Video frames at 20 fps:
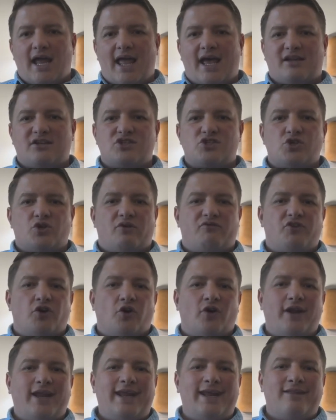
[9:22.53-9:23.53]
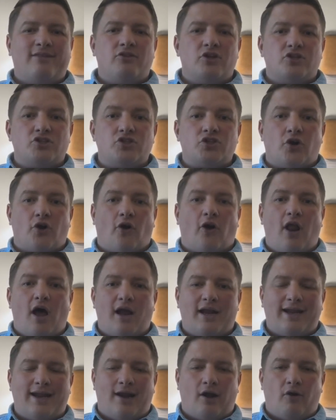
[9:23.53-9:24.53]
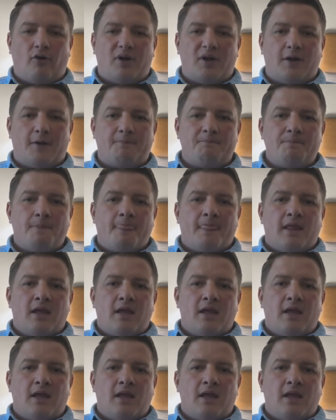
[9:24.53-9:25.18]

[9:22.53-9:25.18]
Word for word: And so if you're in the Turlock area